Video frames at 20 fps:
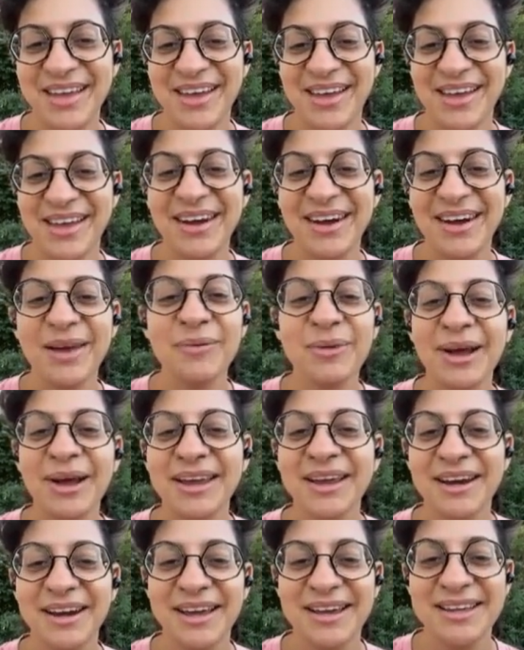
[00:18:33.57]
yeah, and I
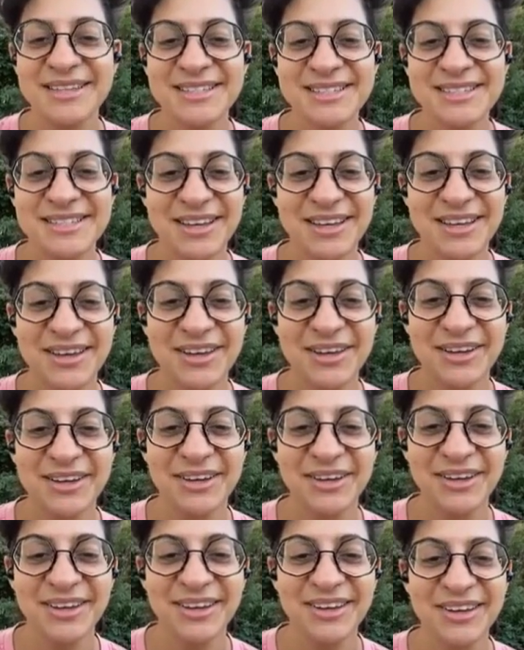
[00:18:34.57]
recognize
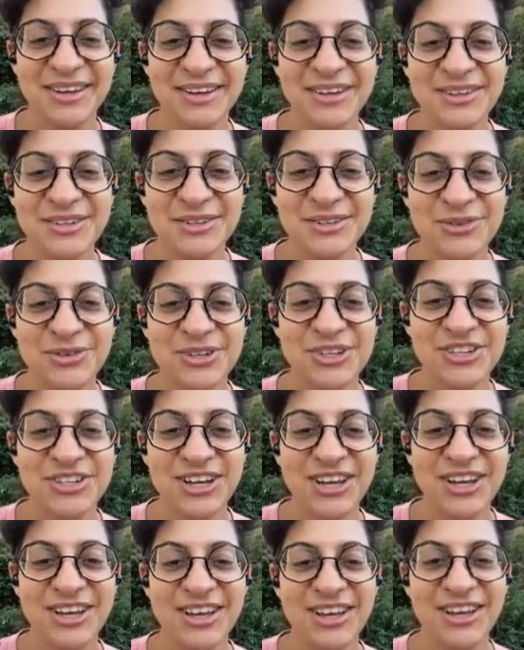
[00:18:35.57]

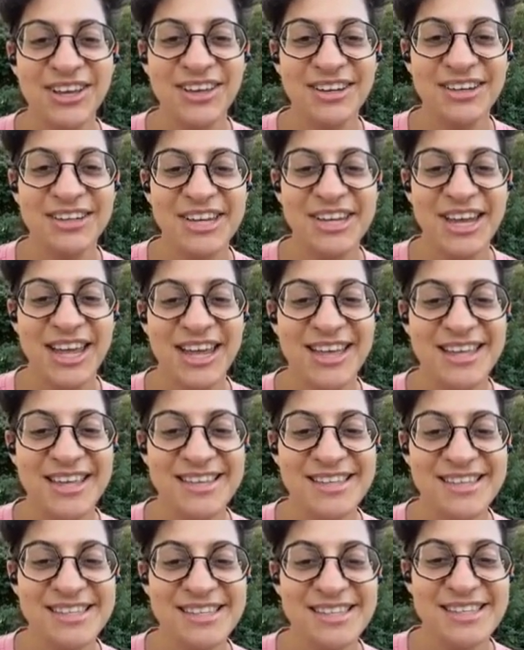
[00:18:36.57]
Trisha and
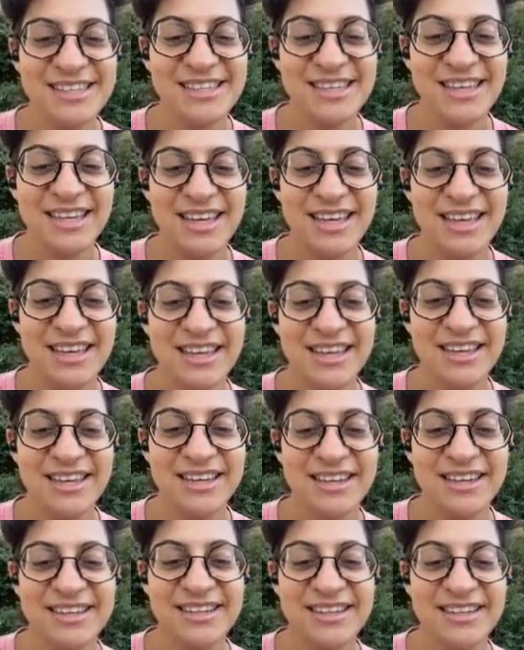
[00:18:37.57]
Chance
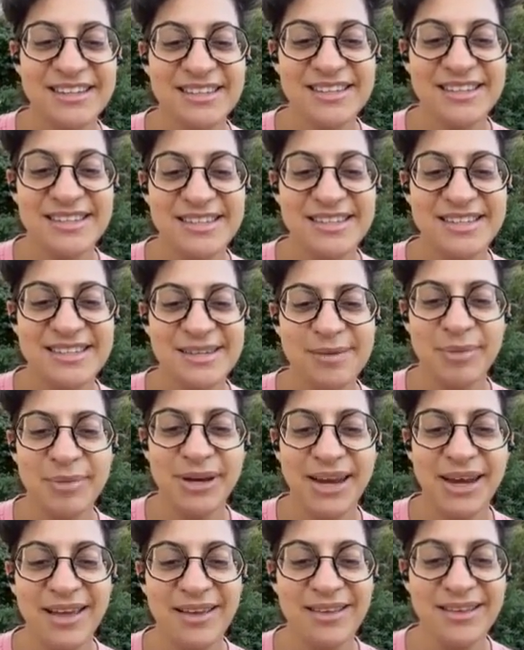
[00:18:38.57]
and
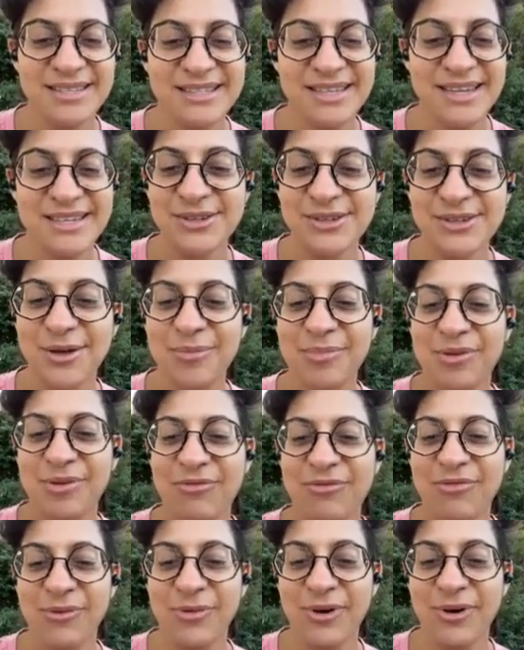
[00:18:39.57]
somebody else I saw
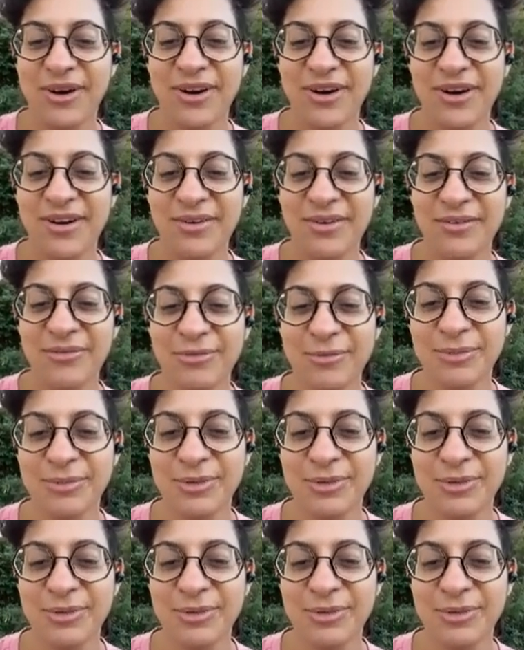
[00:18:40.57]
before.